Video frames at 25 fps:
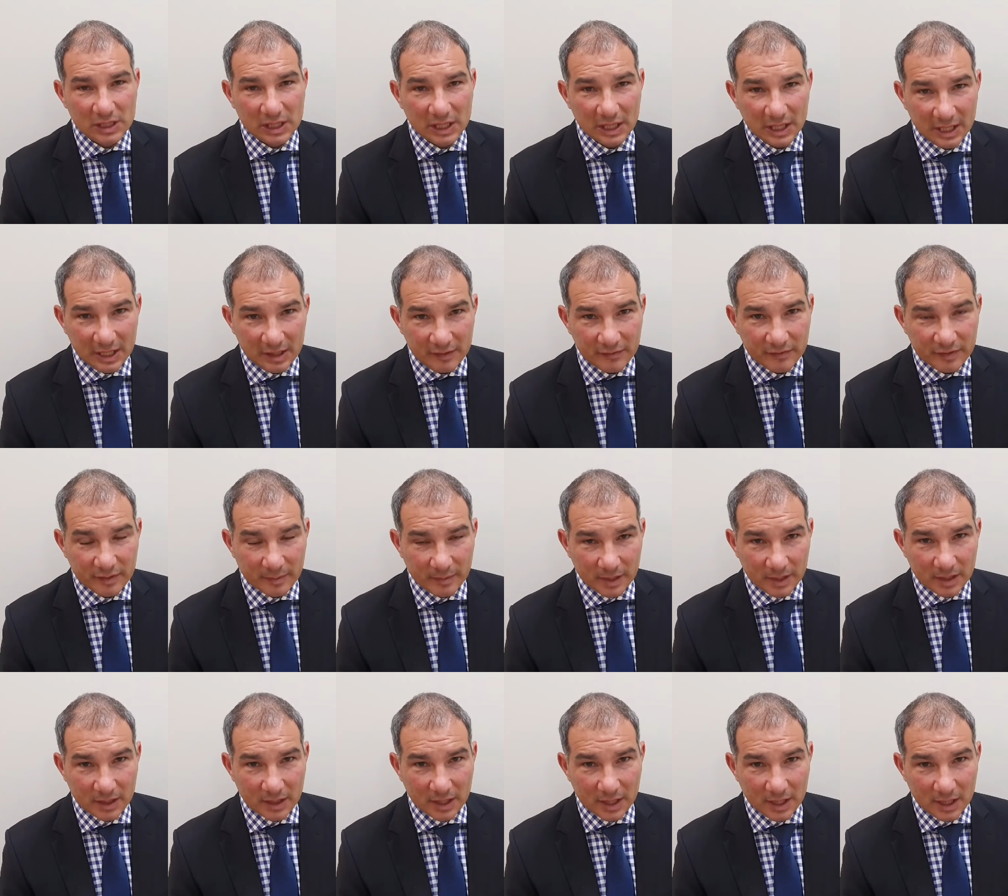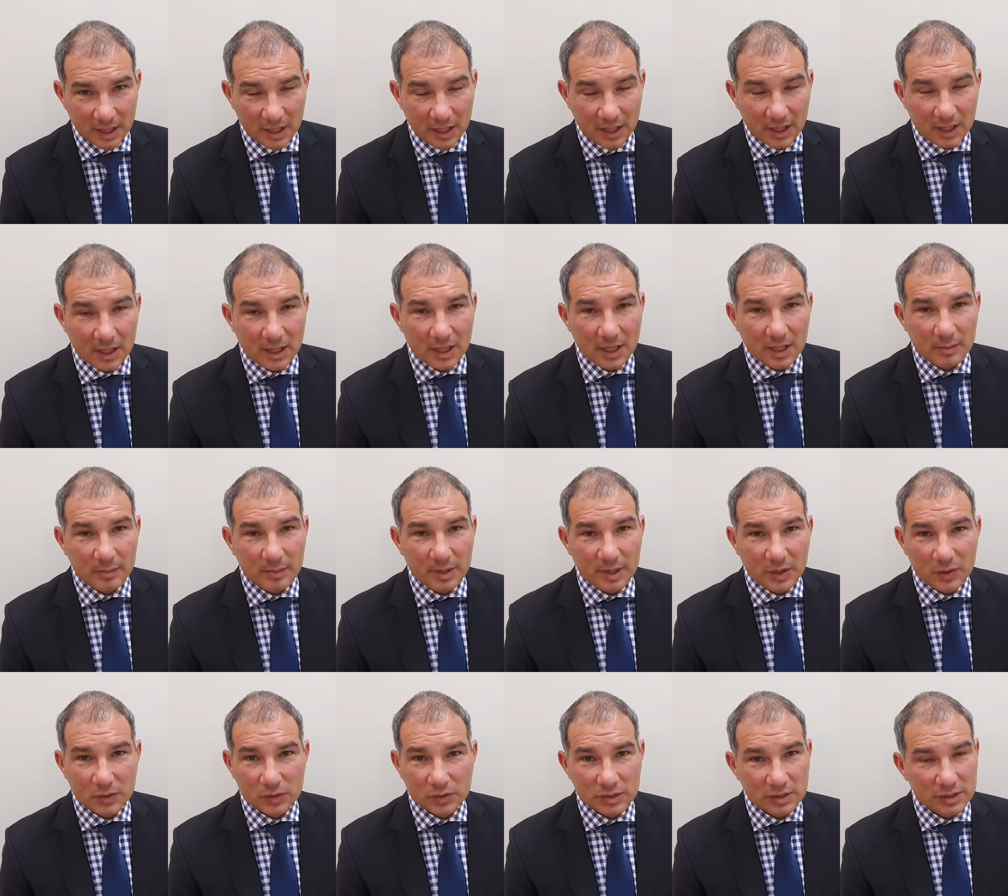leave them in there
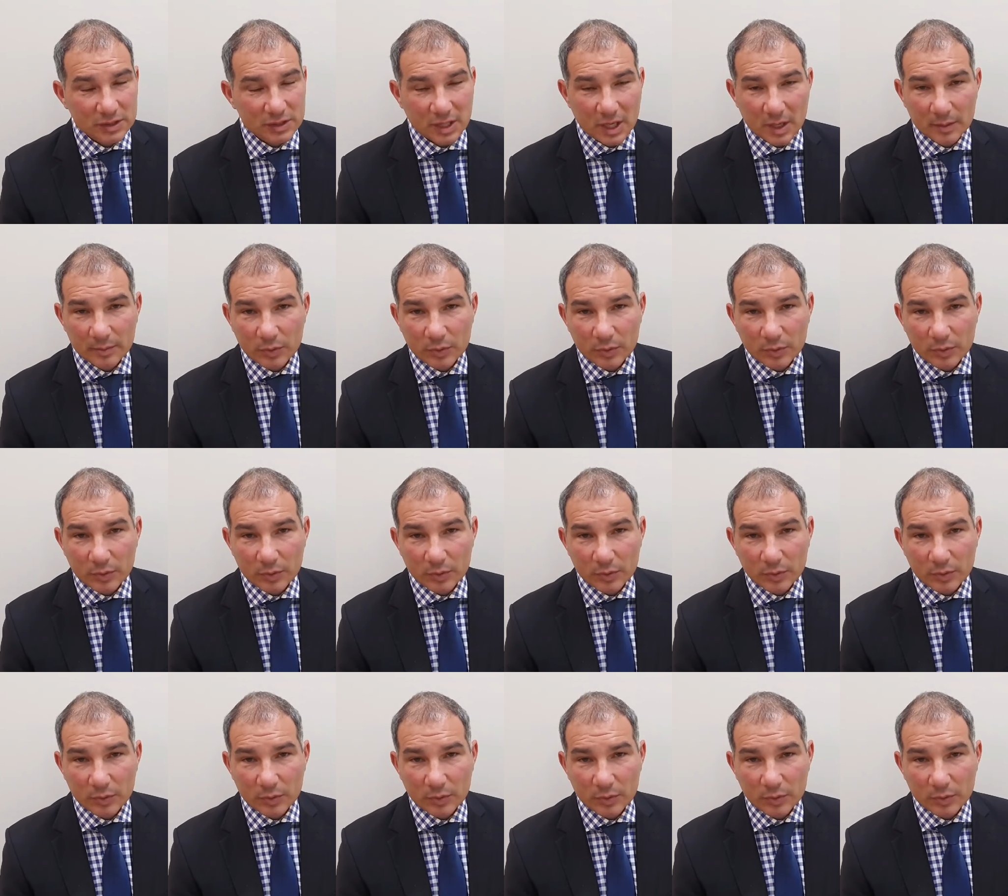because there's no